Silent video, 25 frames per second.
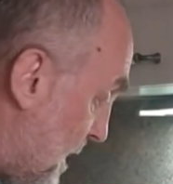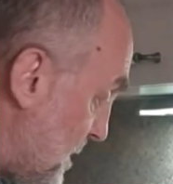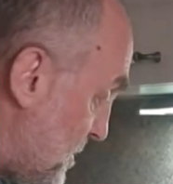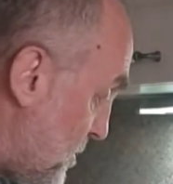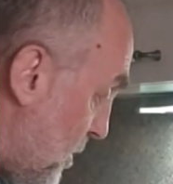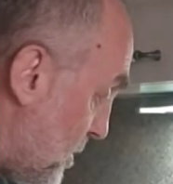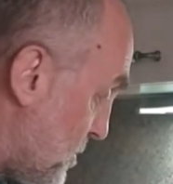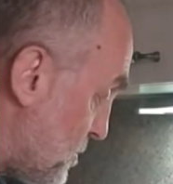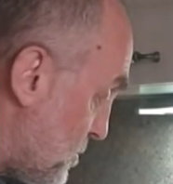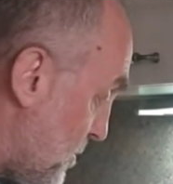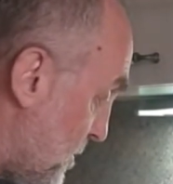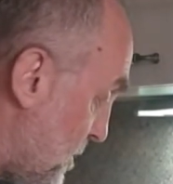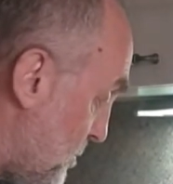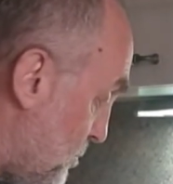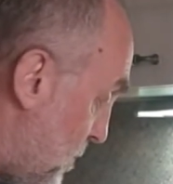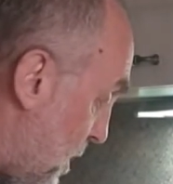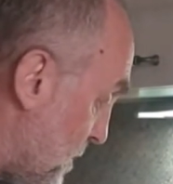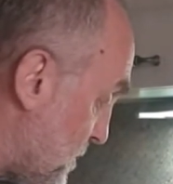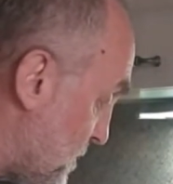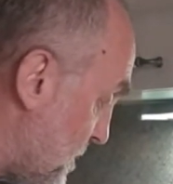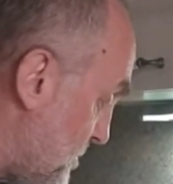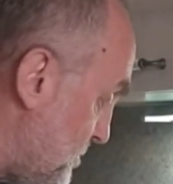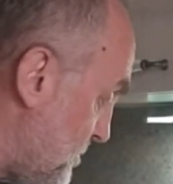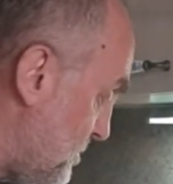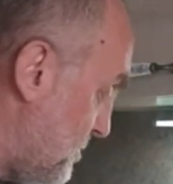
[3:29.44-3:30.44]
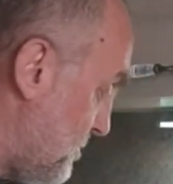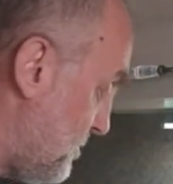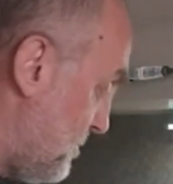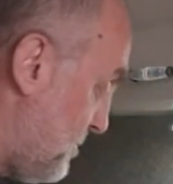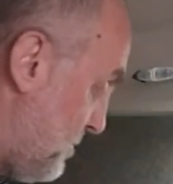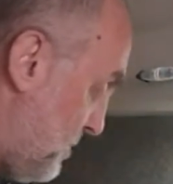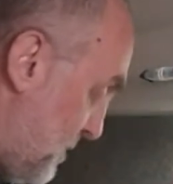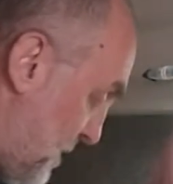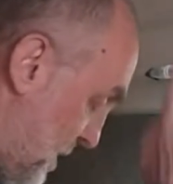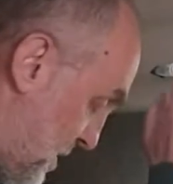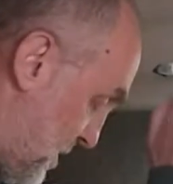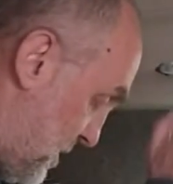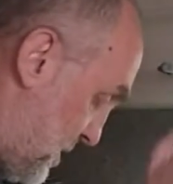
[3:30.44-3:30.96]
onto the bottom.
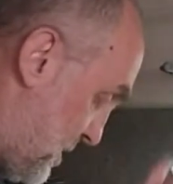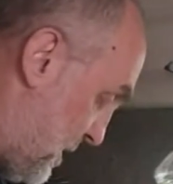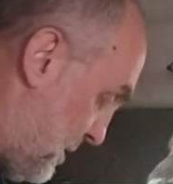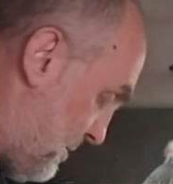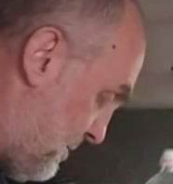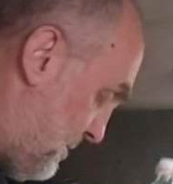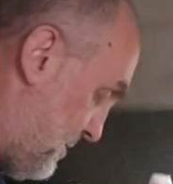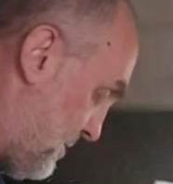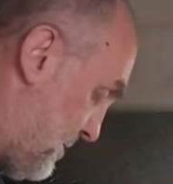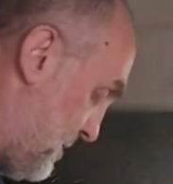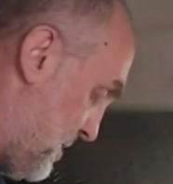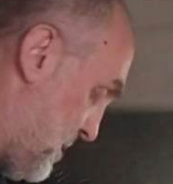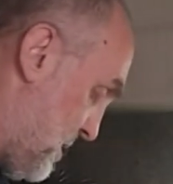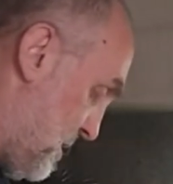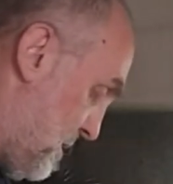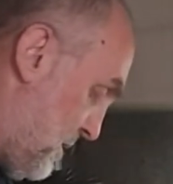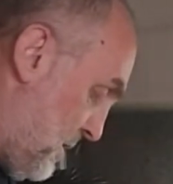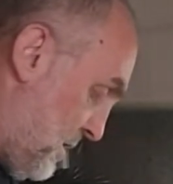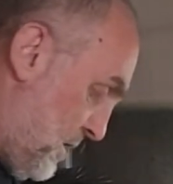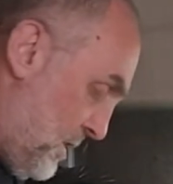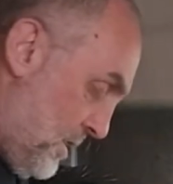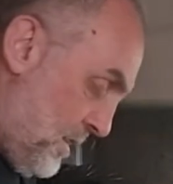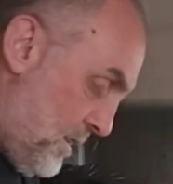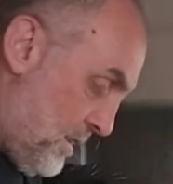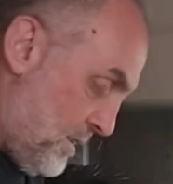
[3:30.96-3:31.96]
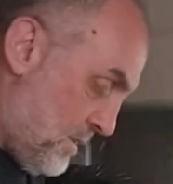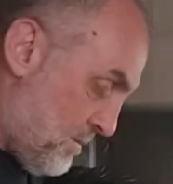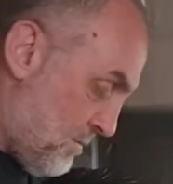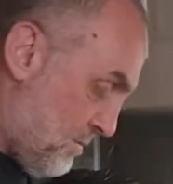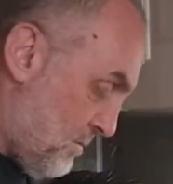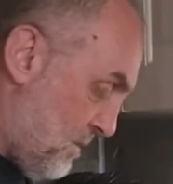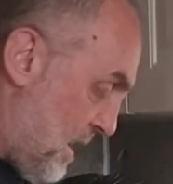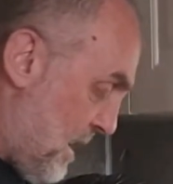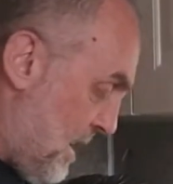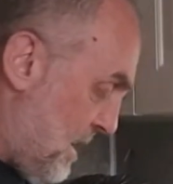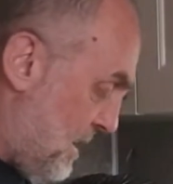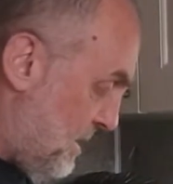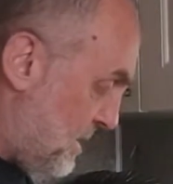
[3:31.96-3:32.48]
It's enough,
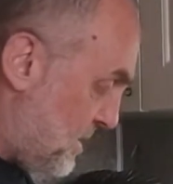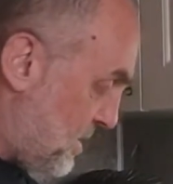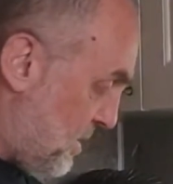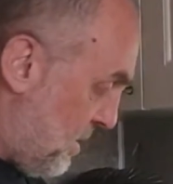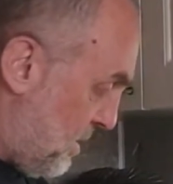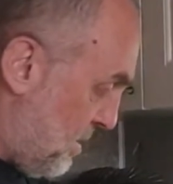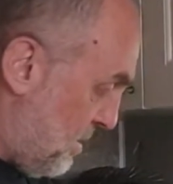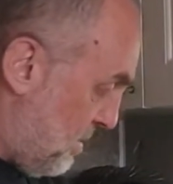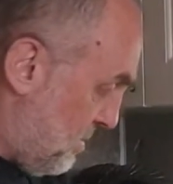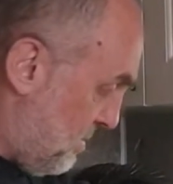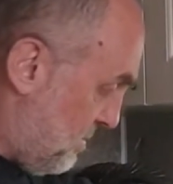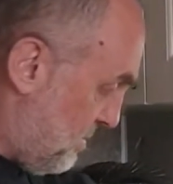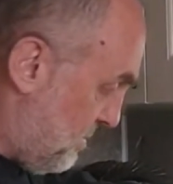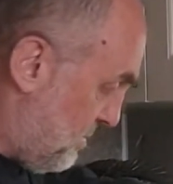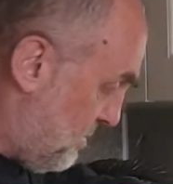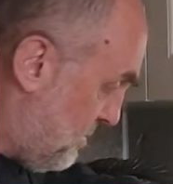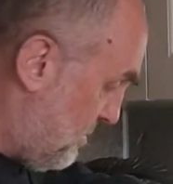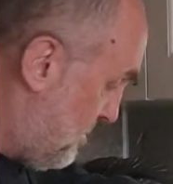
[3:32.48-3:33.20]
right? So